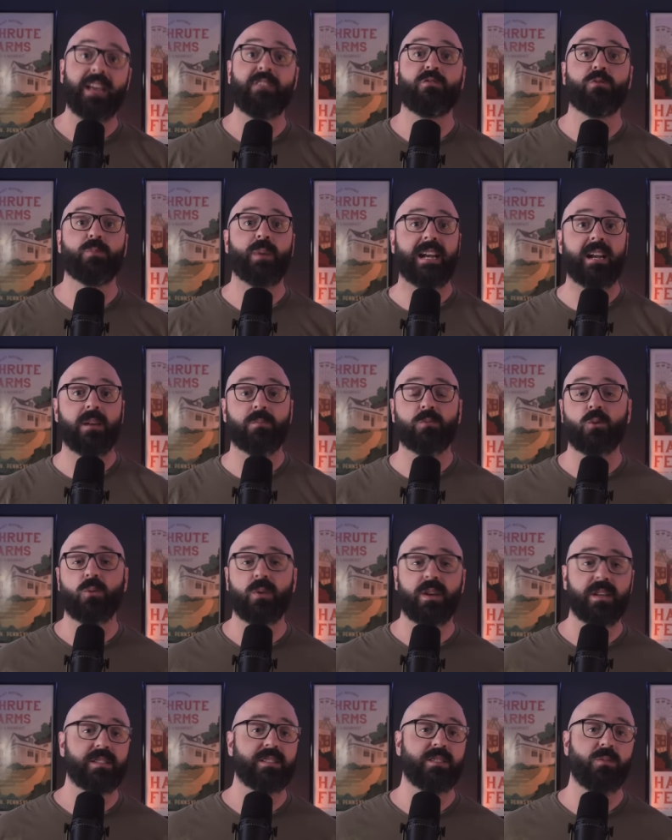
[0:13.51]
Hey everybody, I'm
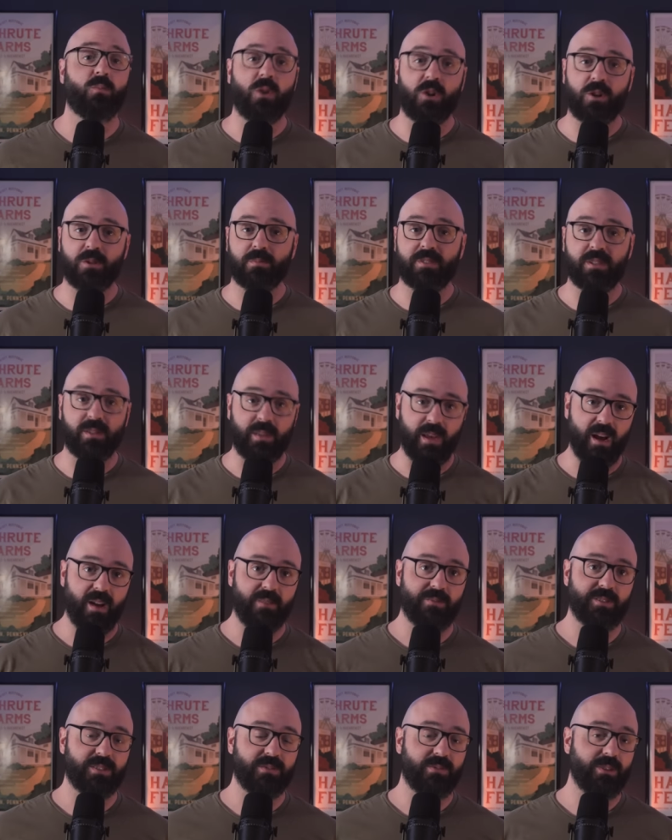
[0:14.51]
Chris and welcome to The
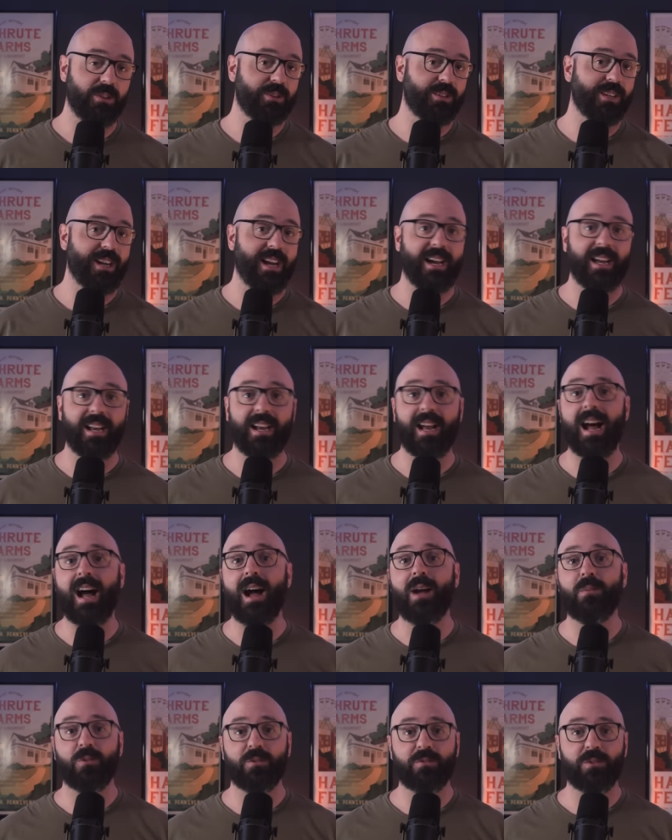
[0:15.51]
Office Field Guide.
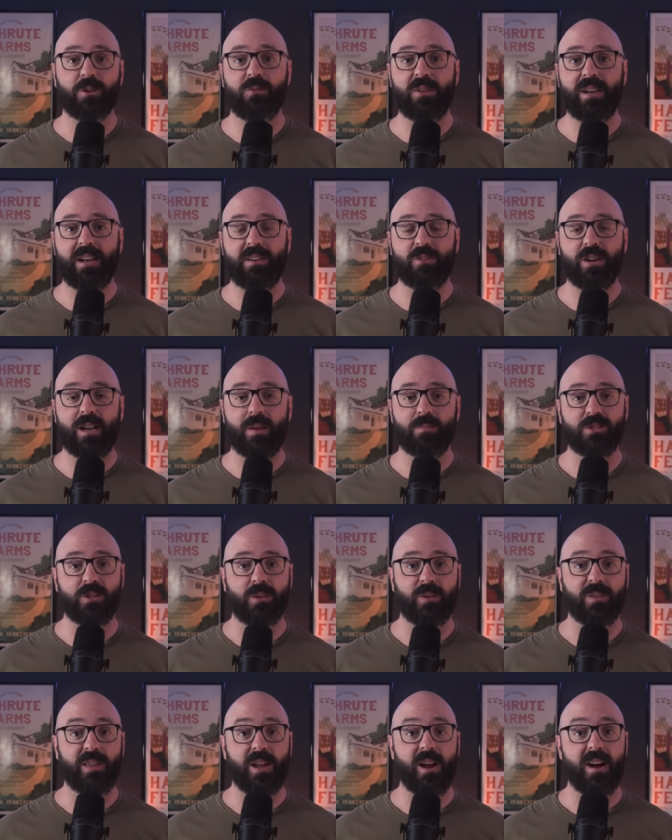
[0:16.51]
I'm reviewing every
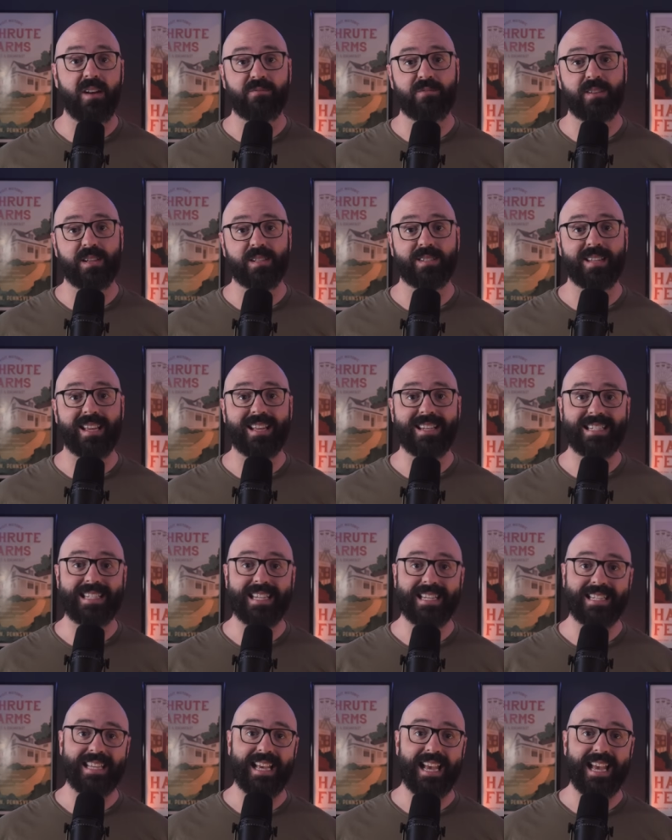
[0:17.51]
episode of The Office and
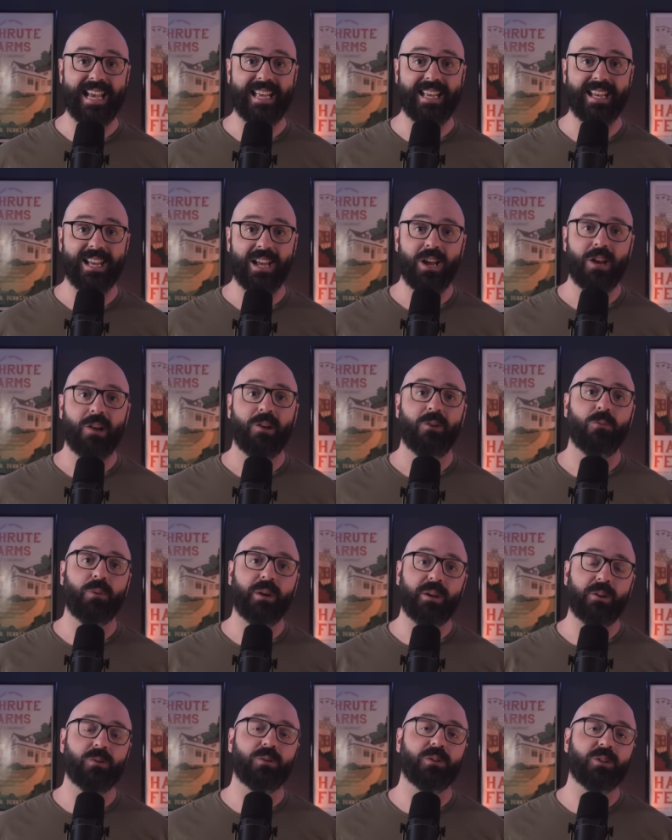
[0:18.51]
today
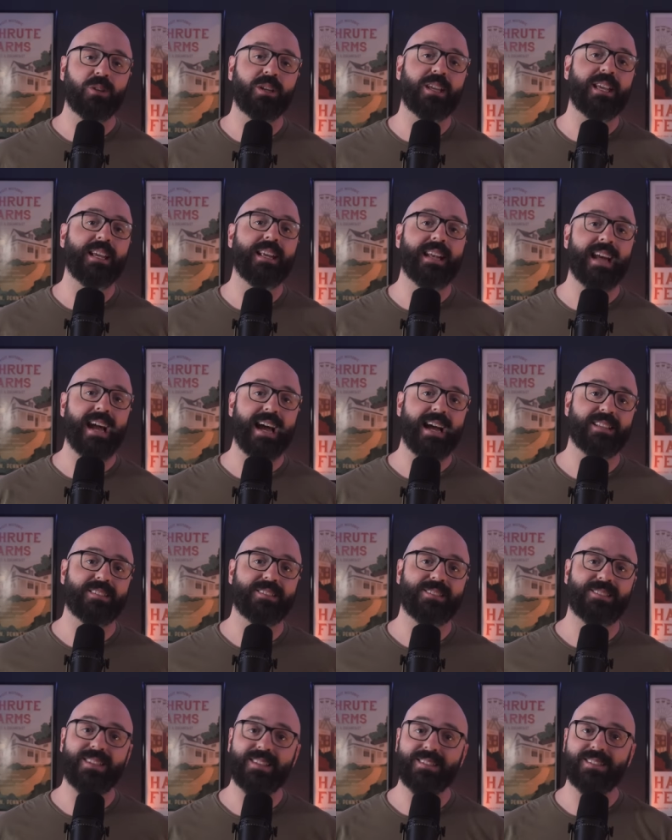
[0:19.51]
we are looking at
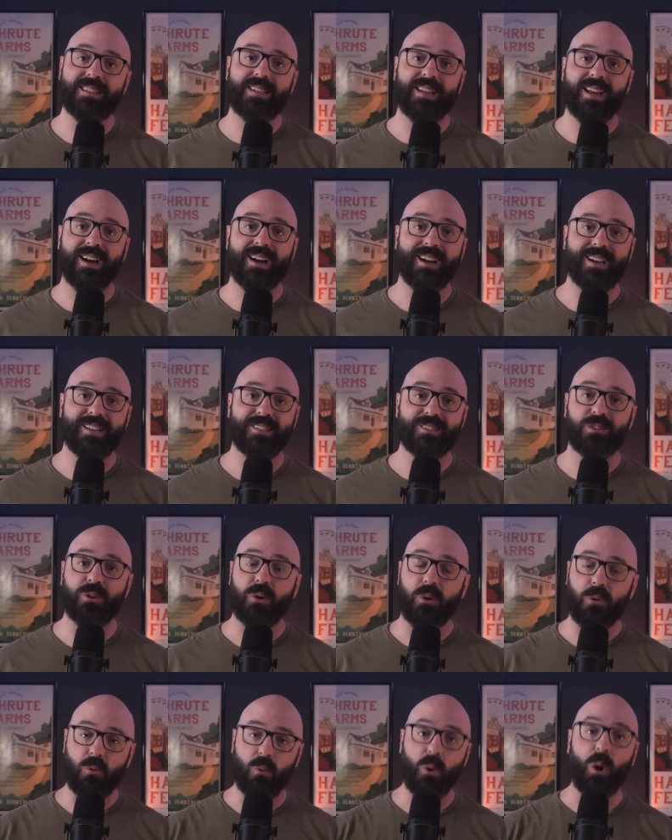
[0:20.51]
season 9's
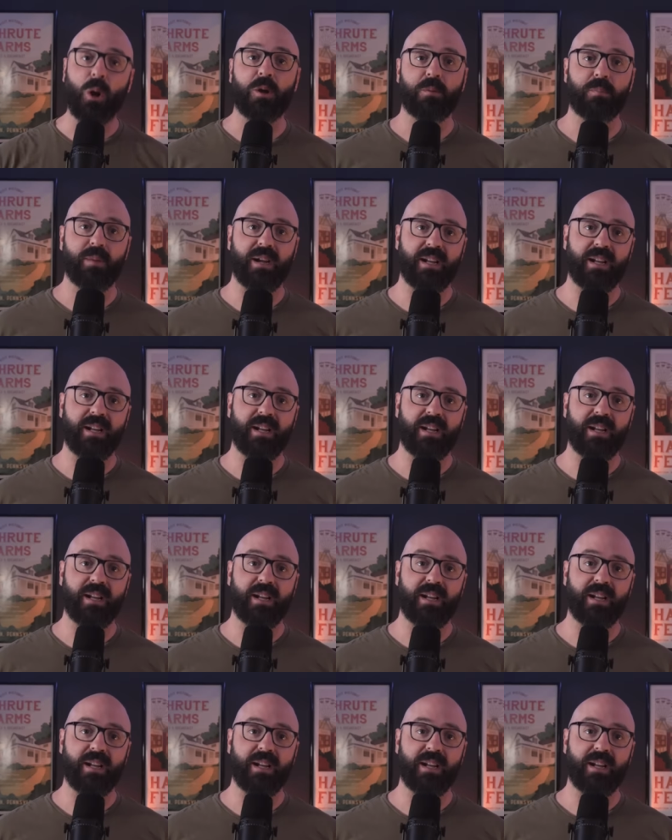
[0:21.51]
work